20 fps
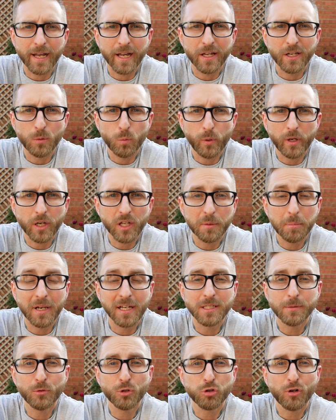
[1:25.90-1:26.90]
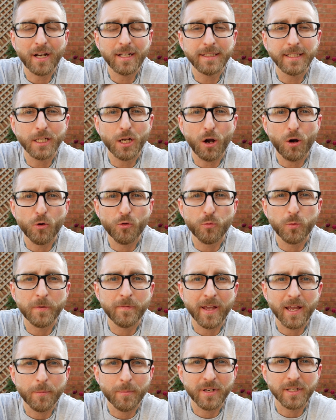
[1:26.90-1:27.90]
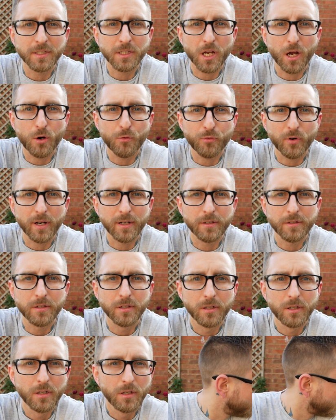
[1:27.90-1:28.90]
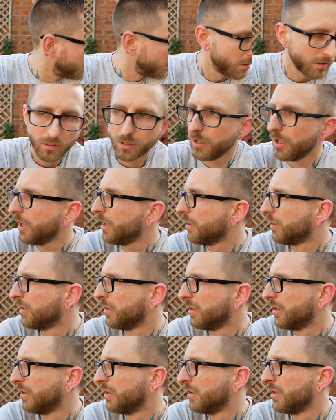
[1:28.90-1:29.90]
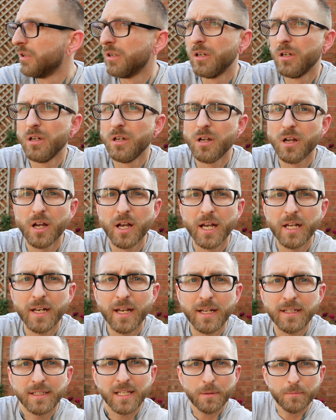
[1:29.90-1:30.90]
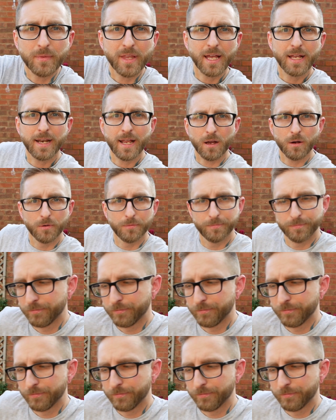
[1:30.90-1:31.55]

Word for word: and we're going to play some crazy golf with him and his girlfriend. Oh, and that is him there now.